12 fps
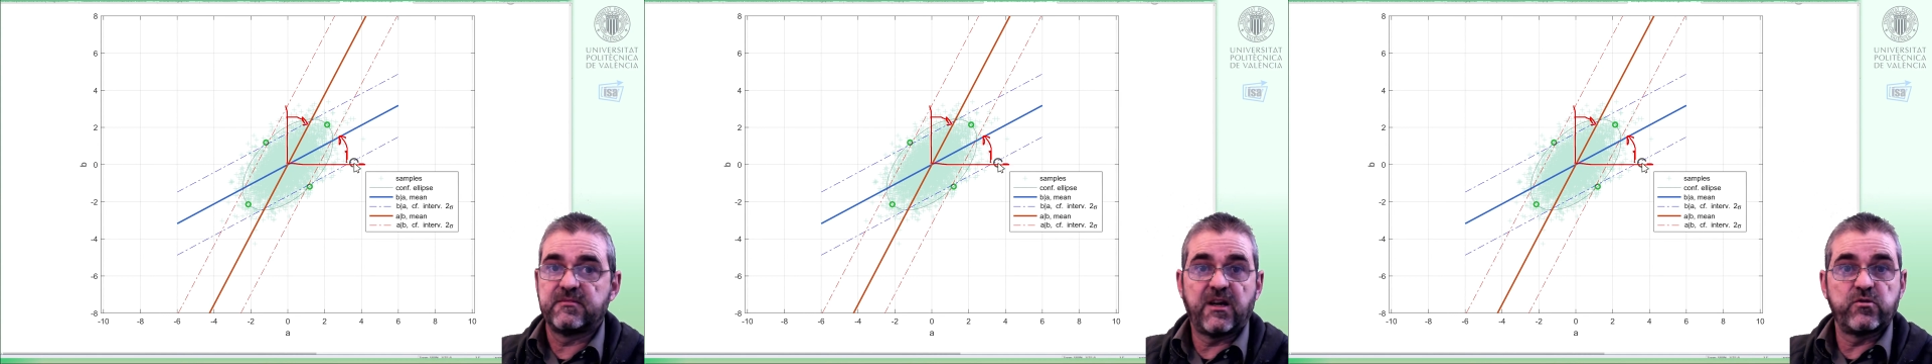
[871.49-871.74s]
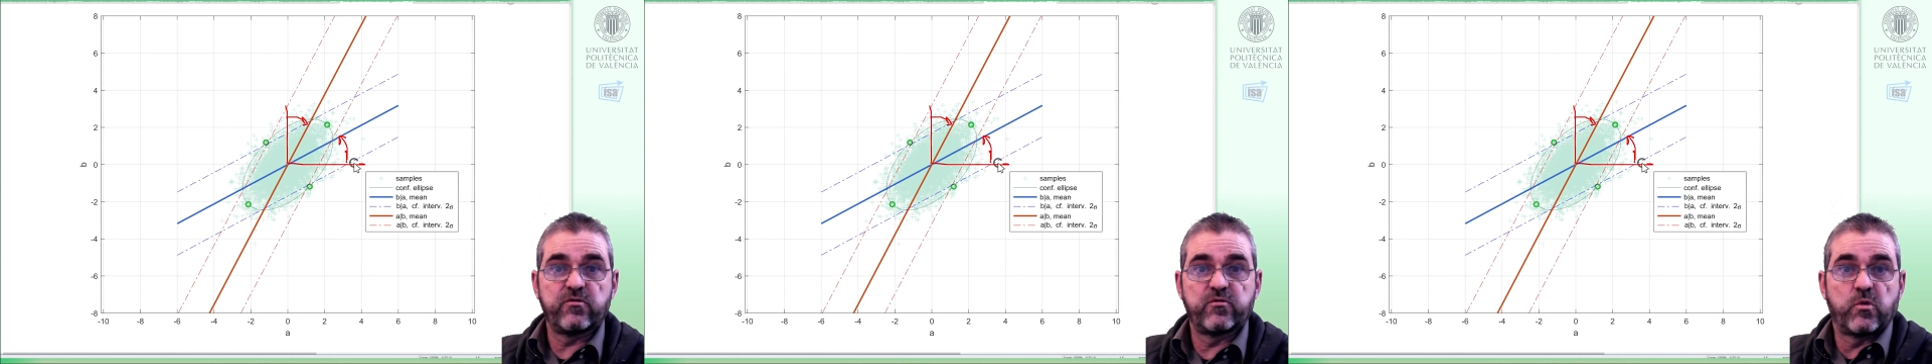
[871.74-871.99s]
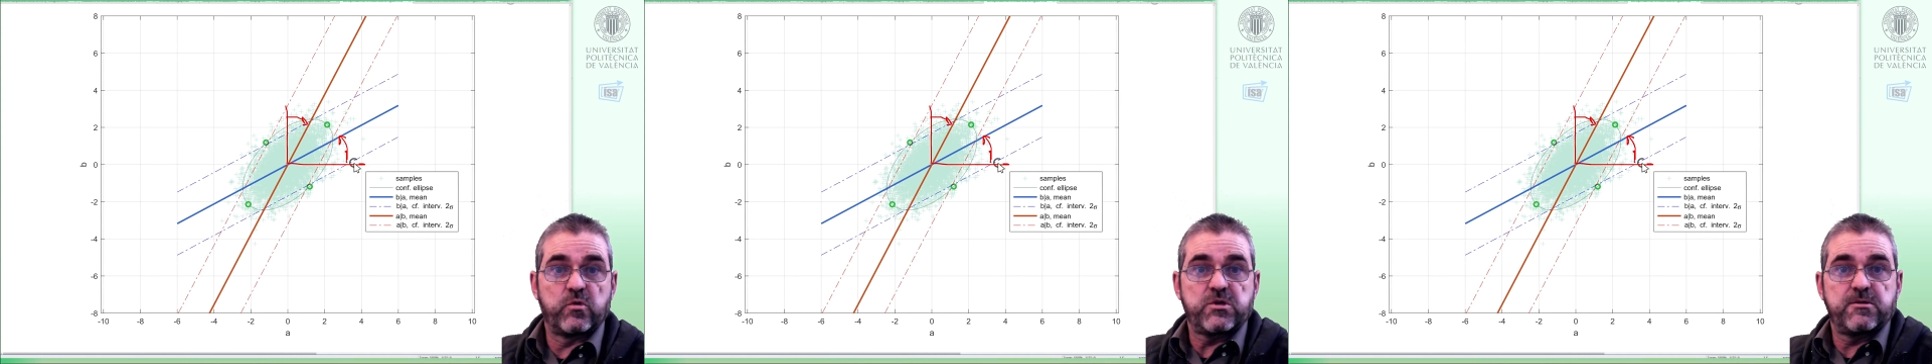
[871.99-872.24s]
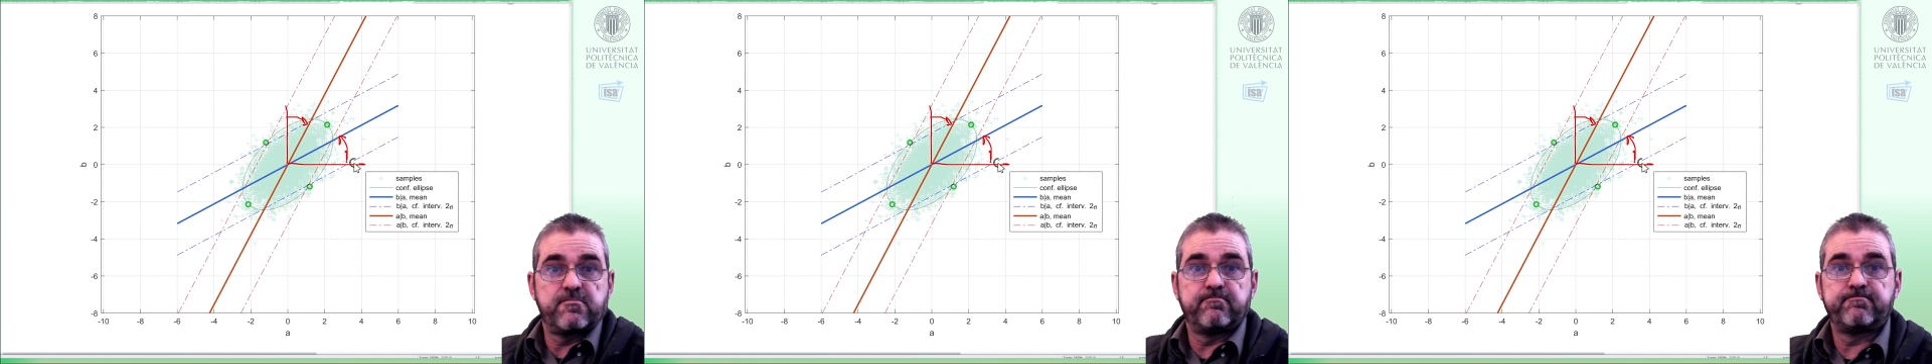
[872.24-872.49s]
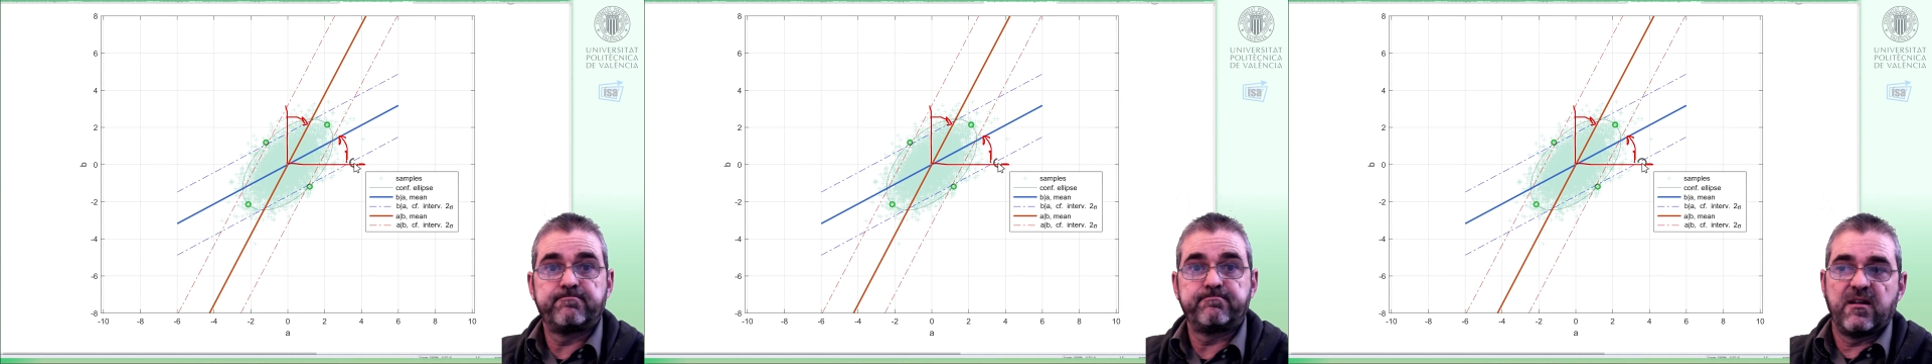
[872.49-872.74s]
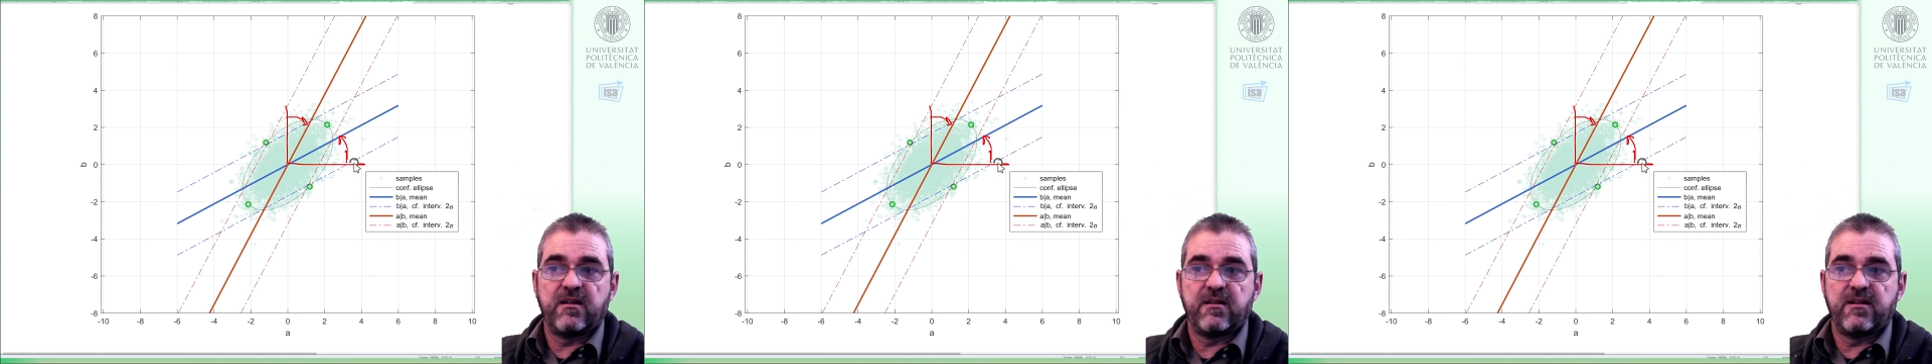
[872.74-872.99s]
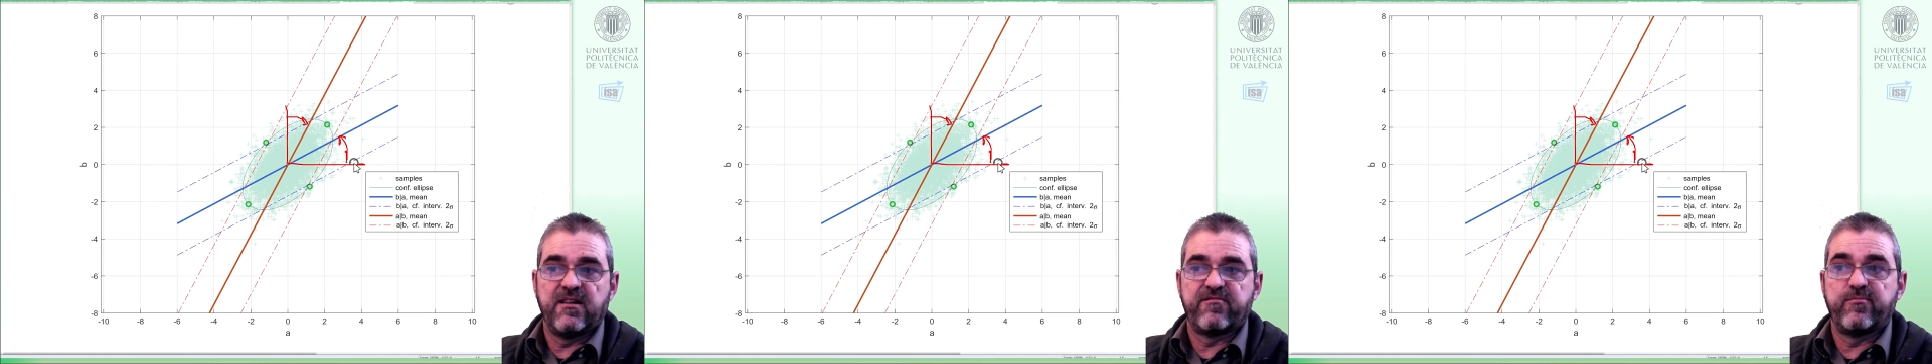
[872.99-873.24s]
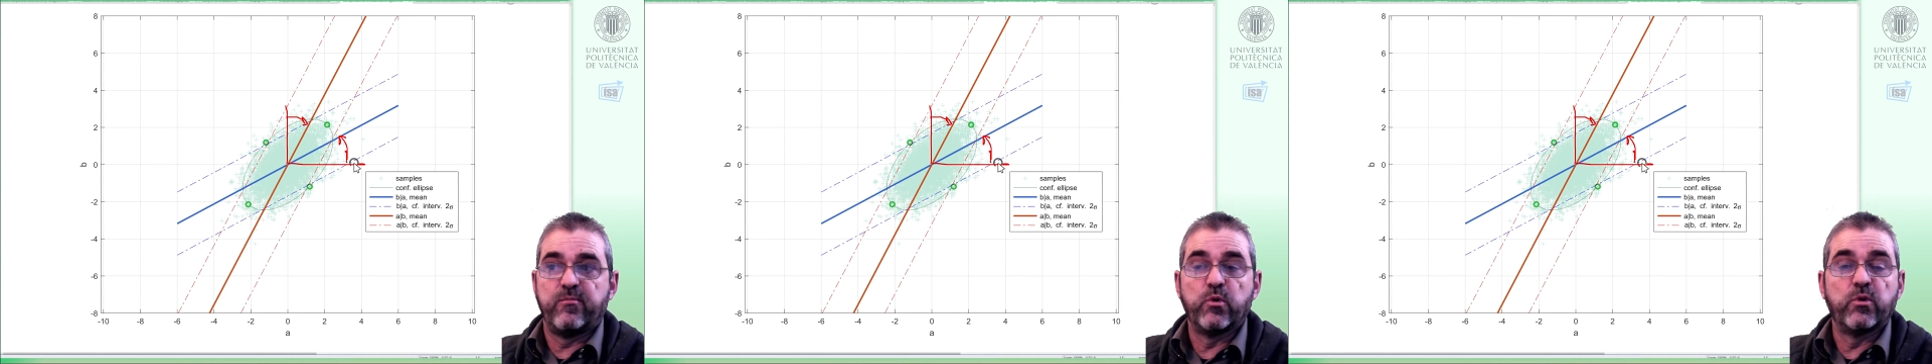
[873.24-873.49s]
And of course,
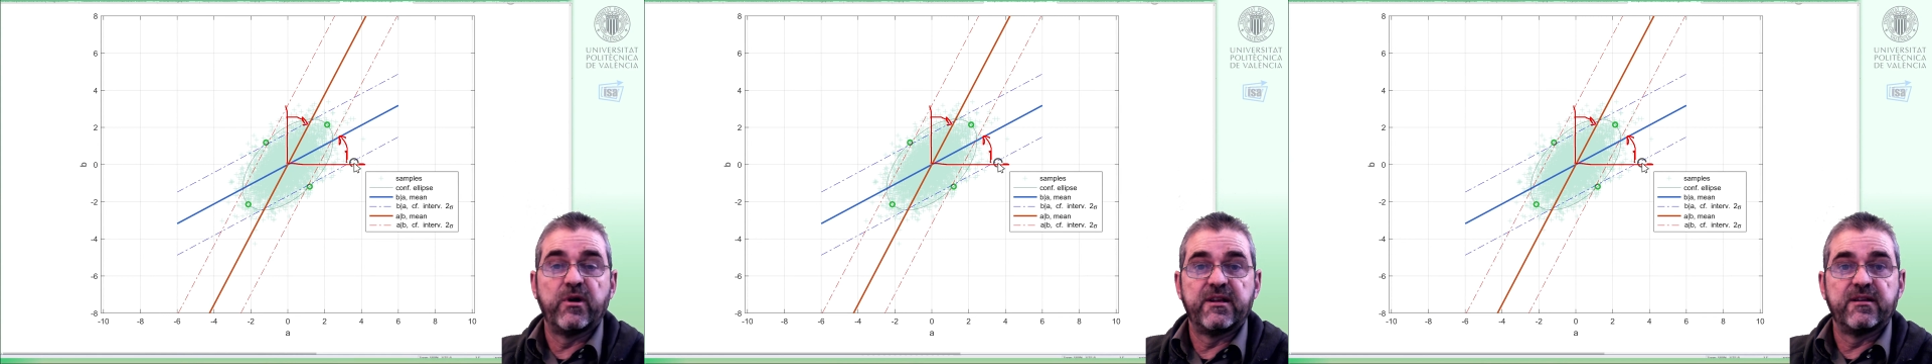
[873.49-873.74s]
if blue